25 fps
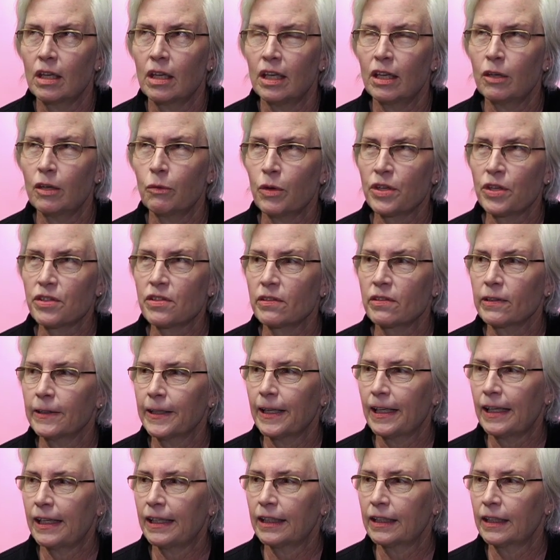it wasn't
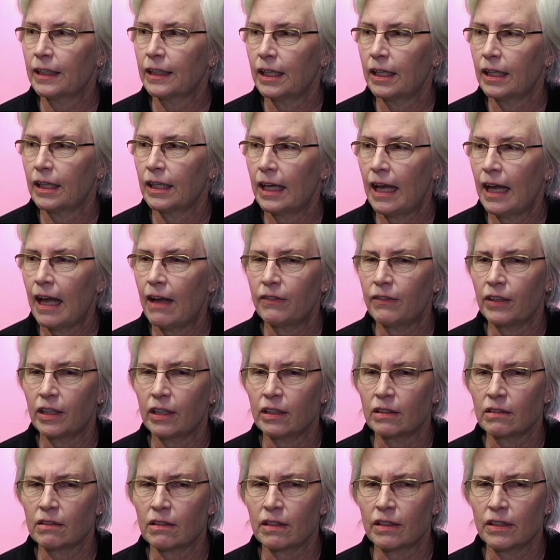like having
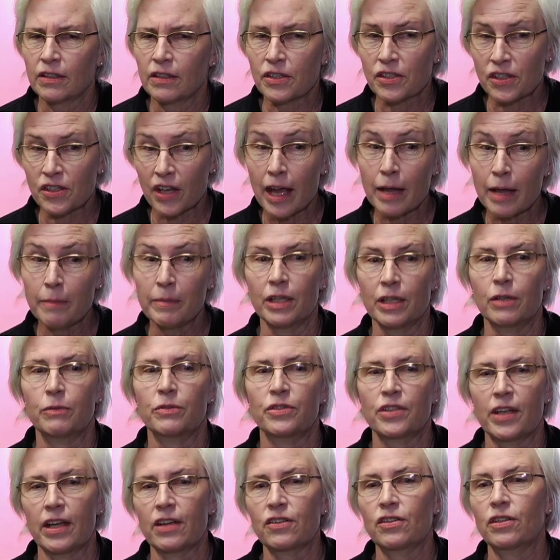an assignment. It
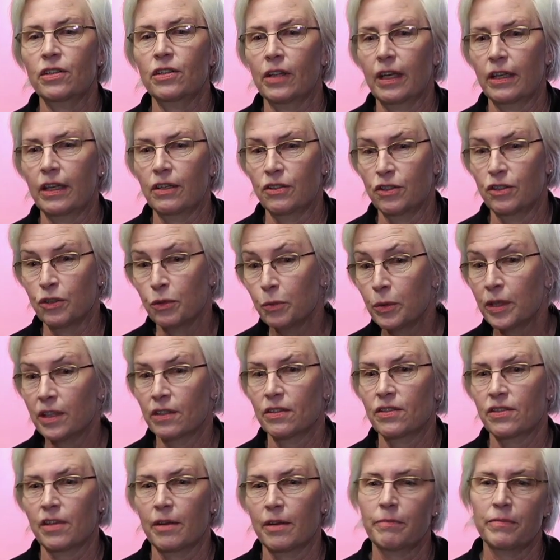was actually like
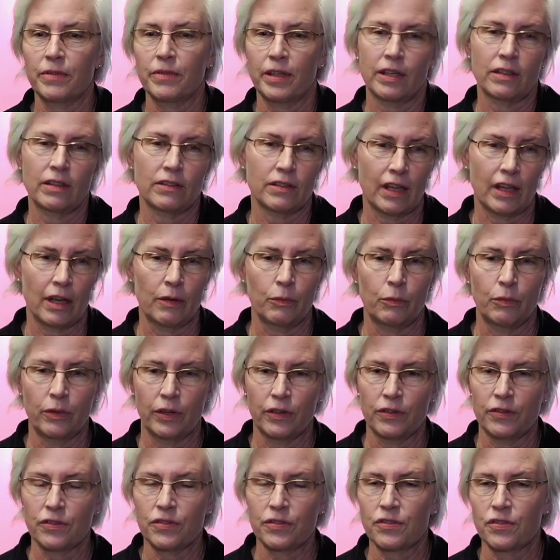doing something that
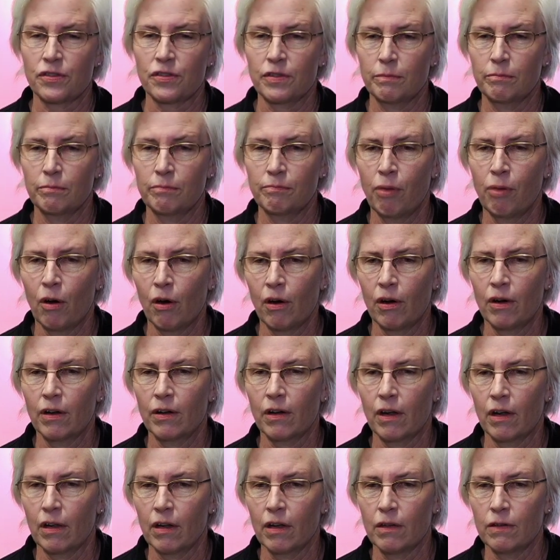was
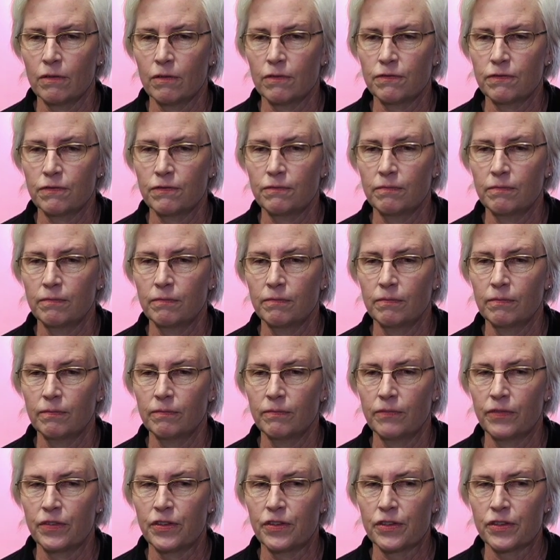part of
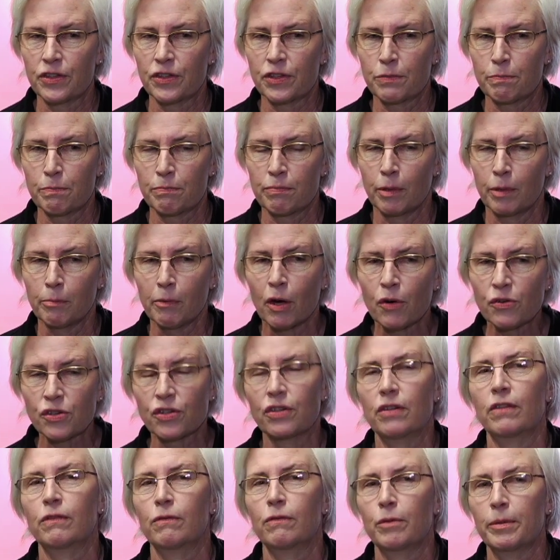this
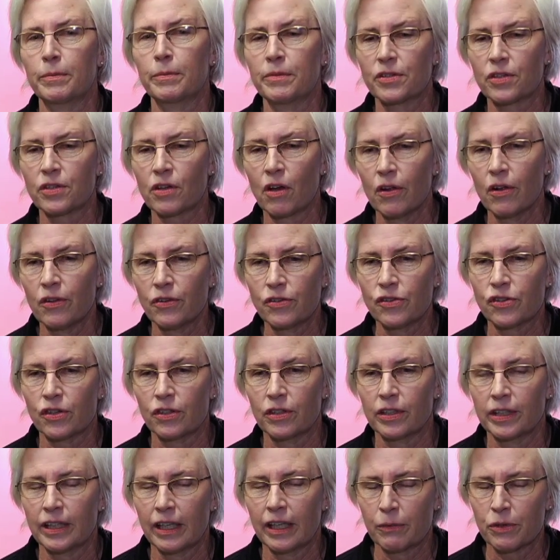promotion of women's
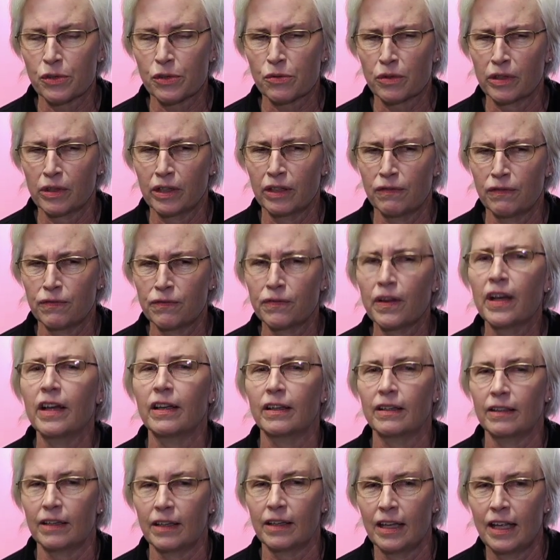culture, and that was really
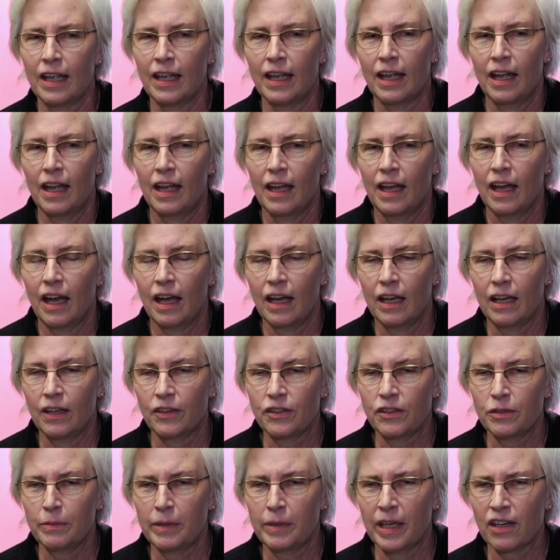fun,
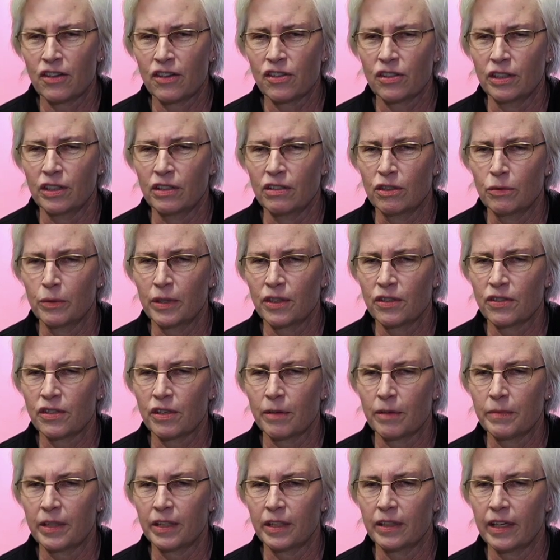to be actually doing
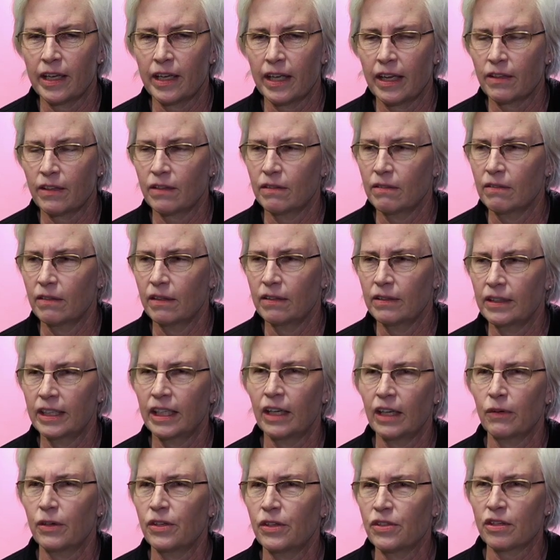something that had
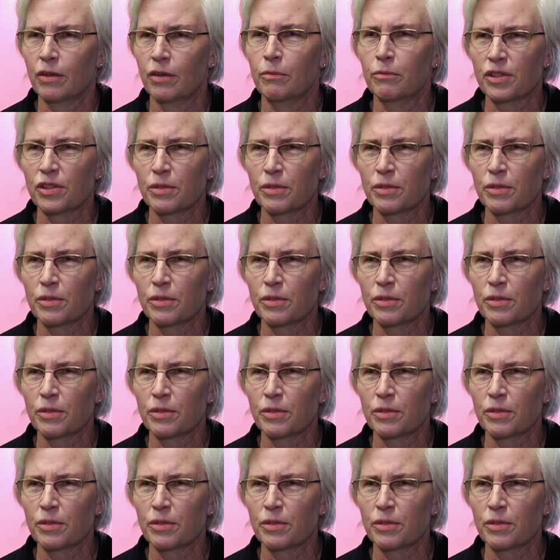carried some